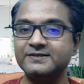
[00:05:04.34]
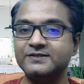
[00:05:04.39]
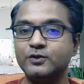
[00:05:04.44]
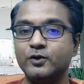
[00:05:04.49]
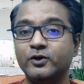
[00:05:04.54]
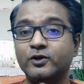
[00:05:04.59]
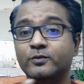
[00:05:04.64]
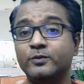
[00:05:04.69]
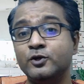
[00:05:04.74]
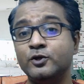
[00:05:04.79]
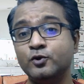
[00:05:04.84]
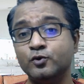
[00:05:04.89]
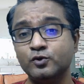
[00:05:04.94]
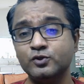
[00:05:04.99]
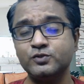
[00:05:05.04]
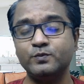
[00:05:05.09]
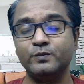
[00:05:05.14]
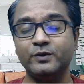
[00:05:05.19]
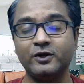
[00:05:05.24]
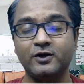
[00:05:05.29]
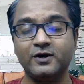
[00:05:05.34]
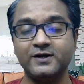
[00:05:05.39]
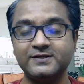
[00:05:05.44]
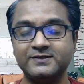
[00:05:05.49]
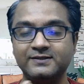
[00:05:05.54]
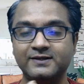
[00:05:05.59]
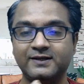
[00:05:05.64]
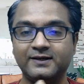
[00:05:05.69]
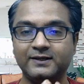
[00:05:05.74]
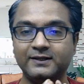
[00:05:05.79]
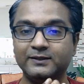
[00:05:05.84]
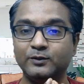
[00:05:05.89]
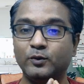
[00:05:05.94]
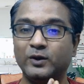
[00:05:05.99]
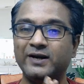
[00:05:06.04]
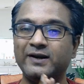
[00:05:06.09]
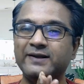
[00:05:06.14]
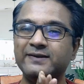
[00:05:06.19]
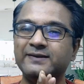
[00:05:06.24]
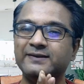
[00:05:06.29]
is going to be huge because the
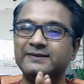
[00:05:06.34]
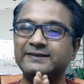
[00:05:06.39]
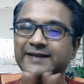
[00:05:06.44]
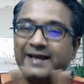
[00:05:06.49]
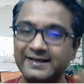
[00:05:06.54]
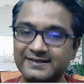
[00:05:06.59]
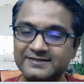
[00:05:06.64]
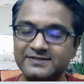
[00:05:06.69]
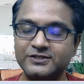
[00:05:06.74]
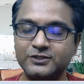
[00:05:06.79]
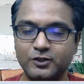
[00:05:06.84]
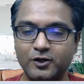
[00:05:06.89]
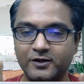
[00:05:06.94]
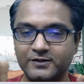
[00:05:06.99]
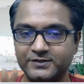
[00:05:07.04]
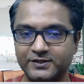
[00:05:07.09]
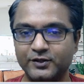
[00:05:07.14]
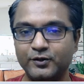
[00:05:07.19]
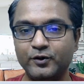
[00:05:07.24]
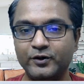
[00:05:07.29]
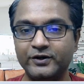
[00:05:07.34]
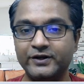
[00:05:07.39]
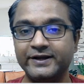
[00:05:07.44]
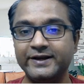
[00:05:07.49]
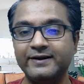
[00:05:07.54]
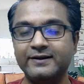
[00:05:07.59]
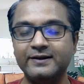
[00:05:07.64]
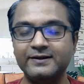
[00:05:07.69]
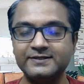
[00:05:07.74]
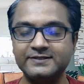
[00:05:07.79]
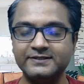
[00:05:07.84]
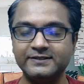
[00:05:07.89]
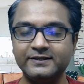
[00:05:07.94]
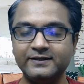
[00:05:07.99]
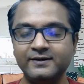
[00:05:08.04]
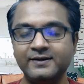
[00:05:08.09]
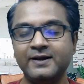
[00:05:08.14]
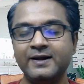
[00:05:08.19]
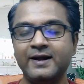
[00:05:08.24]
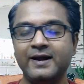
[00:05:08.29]
only the 10 stocks are going to get
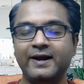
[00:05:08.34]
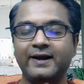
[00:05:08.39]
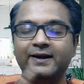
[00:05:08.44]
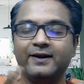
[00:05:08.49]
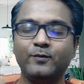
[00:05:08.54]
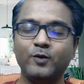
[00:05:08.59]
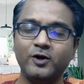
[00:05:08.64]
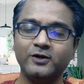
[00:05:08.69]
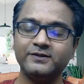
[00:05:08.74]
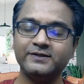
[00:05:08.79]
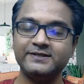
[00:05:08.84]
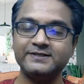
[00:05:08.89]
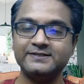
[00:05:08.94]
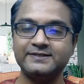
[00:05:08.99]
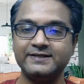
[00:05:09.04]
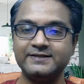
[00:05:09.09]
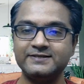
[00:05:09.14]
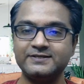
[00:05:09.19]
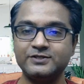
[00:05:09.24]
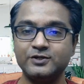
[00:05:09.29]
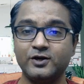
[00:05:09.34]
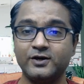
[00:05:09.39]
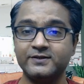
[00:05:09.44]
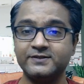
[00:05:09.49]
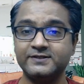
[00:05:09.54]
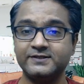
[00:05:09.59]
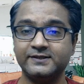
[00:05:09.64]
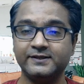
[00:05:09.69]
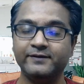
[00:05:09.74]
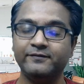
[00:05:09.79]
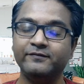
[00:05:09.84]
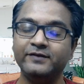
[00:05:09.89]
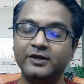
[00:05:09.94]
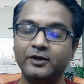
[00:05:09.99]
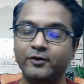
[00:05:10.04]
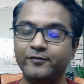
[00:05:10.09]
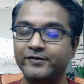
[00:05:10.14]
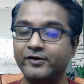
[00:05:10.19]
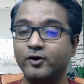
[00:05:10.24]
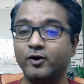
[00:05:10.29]
listed, and among these 10 stocks
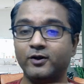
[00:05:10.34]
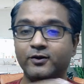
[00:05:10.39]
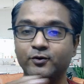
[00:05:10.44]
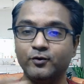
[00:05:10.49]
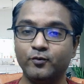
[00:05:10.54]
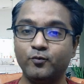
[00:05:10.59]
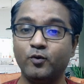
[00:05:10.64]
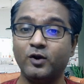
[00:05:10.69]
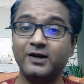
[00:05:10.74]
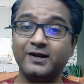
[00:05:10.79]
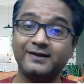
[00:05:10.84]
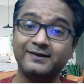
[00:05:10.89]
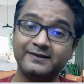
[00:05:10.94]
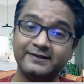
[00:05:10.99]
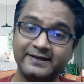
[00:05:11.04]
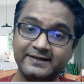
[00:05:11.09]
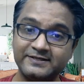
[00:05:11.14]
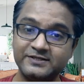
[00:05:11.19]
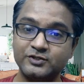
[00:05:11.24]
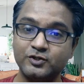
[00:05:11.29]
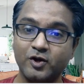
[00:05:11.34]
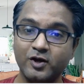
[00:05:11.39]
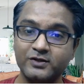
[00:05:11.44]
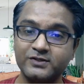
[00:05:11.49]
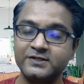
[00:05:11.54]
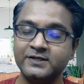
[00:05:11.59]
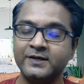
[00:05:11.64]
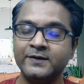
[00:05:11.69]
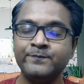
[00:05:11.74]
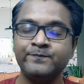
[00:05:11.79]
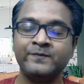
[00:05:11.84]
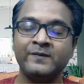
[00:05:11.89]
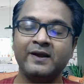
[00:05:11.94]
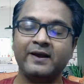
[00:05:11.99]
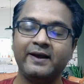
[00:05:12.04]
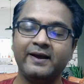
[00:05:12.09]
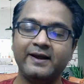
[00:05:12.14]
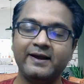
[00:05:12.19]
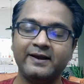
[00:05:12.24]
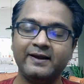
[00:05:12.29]
we all know what are the 10 stocks,
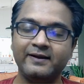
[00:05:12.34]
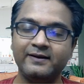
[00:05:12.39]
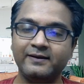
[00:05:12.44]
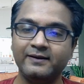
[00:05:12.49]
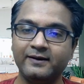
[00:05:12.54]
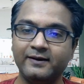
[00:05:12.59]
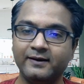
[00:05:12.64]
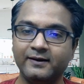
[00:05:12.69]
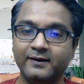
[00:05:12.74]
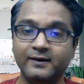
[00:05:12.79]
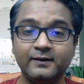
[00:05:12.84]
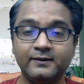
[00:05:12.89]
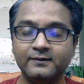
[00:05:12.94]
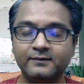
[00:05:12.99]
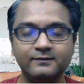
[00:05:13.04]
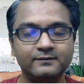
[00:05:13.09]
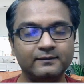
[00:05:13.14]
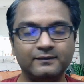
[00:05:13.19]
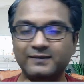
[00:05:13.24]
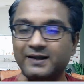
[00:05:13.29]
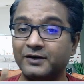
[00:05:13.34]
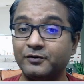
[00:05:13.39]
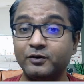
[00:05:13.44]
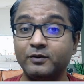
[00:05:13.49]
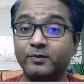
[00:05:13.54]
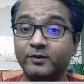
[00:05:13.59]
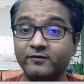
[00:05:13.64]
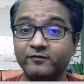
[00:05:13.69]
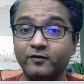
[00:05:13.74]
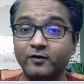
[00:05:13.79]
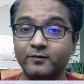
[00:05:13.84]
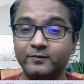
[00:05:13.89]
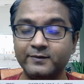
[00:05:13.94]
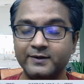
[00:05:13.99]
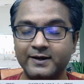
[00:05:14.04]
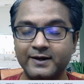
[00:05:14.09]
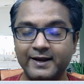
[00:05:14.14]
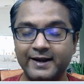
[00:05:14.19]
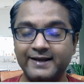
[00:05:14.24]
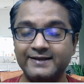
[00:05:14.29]
and that will perform.
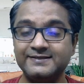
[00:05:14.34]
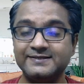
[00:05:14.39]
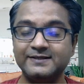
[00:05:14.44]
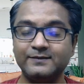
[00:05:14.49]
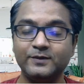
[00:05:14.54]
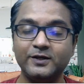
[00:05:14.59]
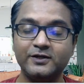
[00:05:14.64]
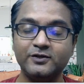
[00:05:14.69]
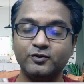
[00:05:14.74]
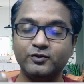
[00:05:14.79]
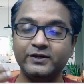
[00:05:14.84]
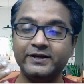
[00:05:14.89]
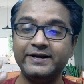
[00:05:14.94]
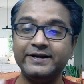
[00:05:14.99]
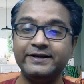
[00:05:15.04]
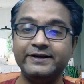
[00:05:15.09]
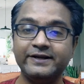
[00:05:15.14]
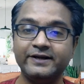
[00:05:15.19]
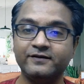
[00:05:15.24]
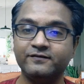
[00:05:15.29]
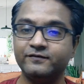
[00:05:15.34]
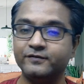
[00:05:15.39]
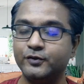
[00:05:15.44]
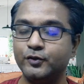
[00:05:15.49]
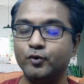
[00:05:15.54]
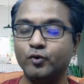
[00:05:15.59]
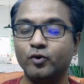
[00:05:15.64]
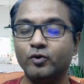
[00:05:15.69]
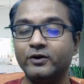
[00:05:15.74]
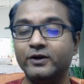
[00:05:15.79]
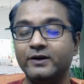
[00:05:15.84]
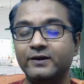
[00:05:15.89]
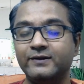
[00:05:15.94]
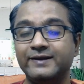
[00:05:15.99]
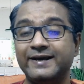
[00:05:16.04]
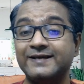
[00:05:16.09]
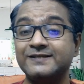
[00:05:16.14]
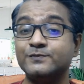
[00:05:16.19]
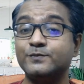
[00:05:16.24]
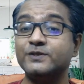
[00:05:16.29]
And similar to the ETF, you don't need,
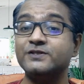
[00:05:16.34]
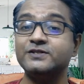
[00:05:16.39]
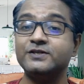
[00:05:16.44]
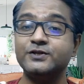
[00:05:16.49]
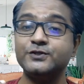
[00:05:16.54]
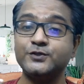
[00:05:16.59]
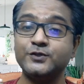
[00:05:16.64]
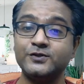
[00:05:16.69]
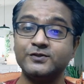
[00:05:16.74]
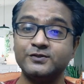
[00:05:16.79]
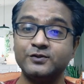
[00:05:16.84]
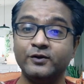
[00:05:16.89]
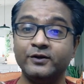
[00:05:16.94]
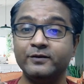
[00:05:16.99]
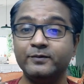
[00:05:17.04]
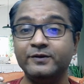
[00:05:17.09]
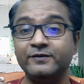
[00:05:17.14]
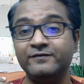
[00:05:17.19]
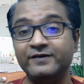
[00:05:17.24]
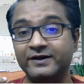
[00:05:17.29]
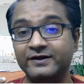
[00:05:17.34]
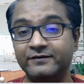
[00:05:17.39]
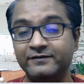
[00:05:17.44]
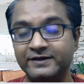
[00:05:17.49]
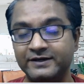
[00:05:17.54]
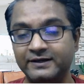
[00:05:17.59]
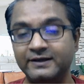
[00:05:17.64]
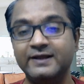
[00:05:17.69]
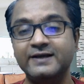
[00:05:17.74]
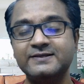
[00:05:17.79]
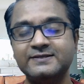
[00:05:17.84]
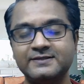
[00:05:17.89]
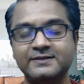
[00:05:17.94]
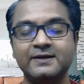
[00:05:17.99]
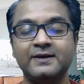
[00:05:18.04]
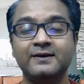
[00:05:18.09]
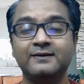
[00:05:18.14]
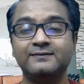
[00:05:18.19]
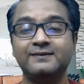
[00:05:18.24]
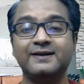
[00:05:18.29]
the expense ratio is going to be very, very less.
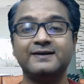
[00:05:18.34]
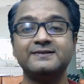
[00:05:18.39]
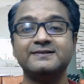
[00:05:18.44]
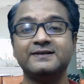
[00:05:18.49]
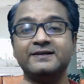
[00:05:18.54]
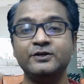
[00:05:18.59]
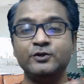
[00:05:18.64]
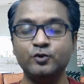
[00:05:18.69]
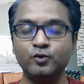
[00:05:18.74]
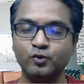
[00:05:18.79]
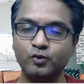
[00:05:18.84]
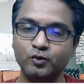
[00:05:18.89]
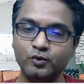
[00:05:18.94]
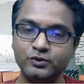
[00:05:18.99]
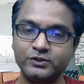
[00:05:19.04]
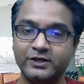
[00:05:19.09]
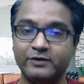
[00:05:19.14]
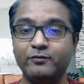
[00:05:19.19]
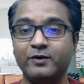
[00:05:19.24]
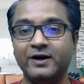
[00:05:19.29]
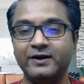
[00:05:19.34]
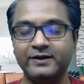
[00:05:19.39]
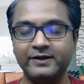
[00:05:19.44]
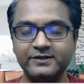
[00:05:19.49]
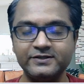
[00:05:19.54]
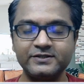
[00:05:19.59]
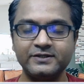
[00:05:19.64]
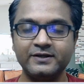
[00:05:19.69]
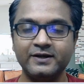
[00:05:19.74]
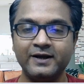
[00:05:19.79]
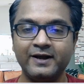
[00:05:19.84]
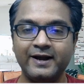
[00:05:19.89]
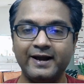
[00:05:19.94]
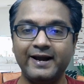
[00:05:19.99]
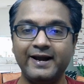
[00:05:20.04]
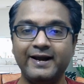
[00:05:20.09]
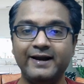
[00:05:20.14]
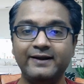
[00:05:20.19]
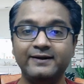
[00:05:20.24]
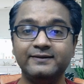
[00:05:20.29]
That is a huge advantage.
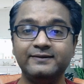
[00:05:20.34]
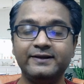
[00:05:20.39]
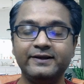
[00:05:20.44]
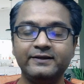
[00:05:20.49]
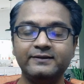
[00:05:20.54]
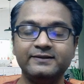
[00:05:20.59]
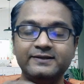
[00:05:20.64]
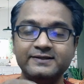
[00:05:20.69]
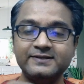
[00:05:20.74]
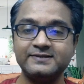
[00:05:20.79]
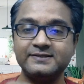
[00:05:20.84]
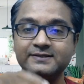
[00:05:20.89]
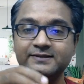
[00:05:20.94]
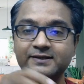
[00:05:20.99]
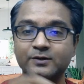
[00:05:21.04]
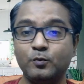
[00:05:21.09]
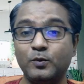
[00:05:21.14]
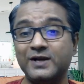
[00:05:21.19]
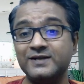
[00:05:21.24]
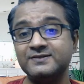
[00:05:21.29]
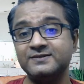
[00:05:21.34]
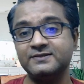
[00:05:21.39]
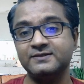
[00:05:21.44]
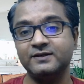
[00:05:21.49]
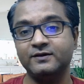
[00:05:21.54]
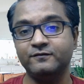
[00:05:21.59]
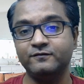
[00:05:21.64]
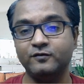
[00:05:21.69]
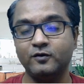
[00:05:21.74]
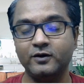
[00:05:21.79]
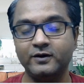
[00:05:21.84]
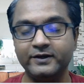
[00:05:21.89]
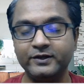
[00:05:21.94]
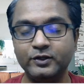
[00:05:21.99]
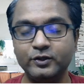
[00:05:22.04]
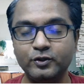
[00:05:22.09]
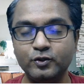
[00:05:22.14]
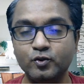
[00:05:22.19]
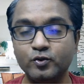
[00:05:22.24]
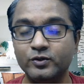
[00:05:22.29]
And once the
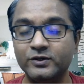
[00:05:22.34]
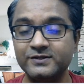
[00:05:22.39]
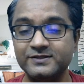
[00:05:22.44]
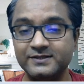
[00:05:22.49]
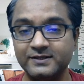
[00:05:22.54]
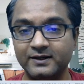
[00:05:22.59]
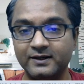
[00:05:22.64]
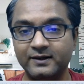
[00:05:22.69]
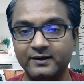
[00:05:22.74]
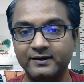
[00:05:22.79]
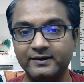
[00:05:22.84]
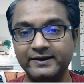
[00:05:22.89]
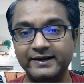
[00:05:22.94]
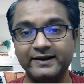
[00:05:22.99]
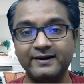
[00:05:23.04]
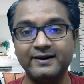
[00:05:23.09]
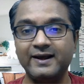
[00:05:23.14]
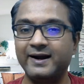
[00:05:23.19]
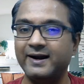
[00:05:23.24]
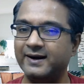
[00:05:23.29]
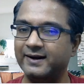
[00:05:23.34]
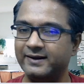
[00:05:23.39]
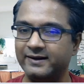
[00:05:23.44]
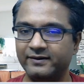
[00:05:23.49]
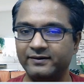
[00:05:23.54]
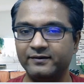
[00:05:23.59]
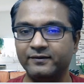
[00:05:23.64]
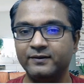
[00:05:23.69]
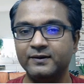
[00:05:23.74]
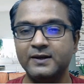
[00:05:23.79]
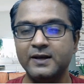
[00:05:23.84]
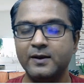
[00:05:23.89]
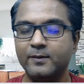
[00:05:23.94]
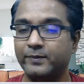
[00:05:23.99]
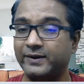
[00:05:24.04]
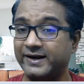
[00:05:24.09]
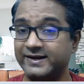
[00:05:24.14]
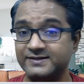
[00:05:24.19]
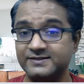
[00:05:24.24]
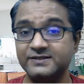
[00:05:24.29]
units are declared and
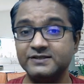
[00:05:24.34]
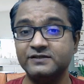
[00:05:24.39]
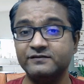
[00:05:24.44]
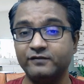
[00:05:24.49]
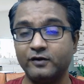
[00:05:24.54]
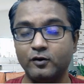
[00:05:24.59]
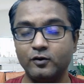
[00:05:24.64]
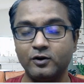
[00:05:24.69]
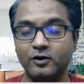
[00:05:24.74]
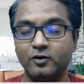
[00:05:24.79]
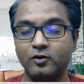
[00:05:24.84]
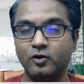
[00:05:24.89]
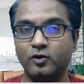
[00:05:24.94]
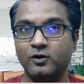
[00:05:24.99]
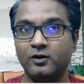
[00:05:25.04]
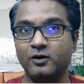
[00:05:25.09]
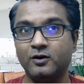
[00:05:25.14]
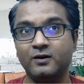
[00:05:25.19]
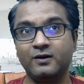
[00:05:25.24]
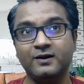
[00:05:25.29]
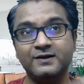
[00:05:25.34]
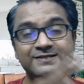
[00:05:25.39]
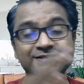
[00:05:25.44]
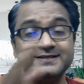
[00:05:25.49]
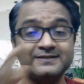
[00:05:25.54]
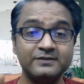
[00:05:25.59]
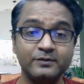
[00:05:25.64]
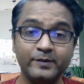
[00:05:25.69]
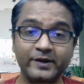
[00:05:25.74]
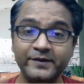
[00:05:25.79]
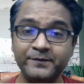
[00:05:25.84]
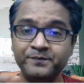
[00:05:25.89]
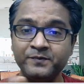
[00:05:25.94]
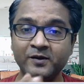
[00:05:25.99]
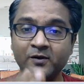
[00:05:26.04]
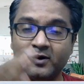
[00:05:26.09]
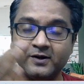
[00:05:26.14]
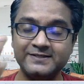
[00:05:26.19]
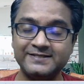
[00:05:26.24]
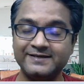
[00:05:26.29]
price is found out on 6th May,
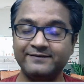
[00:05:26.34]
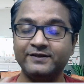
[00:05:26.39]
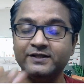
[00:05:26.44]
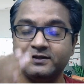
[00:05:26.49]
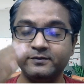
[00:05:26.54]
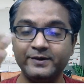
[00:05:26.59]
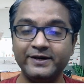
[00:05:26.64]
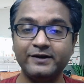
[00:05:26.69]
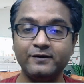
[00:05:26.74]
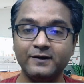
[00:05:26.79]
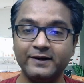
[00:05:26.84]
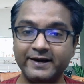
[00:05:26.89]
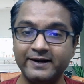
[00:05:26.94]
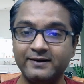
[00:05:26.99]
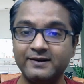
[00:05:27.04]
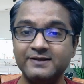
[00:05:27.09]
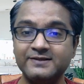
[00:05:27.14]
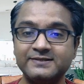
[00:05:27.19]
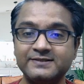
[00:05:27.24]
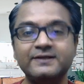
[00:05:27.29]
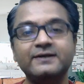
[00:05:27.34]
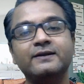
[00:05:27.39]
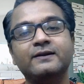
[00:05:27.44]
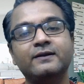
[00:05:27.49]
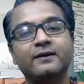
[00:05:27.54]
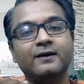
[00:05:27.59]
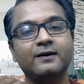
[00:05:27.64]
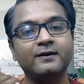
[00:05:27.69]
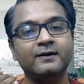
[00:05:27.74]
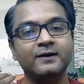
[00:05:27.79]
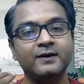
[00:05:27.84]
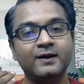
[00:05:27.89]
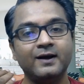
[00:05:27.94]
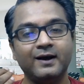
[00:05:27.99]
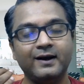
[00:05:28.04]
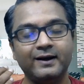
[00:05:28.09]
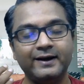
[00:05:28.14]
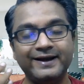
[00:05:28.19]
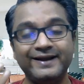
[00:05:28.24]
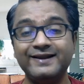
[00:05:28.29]
on 7th May, it will get listed in
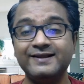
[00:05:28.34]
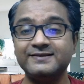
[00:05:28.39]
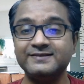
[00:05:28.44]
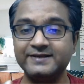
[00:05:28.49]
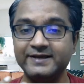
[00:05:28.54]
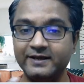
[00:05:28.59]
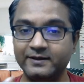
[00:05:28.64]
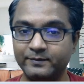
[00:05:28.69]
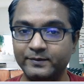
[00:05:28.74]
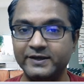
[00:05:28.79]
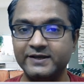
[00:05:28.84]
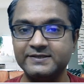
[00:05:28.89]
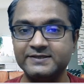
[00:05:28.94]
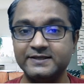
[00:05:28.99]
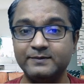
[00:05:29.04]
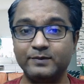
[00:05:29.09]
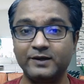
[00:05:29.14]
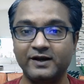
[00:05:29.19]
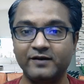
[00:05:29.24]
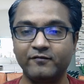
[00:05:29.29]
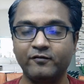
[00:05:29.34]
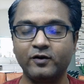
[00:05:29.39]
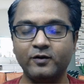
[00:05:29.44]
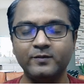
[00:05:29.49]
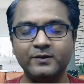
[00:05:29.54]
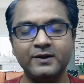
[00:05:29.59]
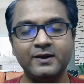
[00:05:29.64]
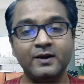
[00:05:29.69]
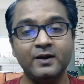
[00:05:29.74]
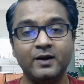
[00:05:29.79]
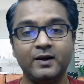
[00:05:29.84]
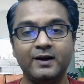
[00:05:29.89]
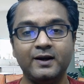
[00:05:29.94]
NSE and BSE platform.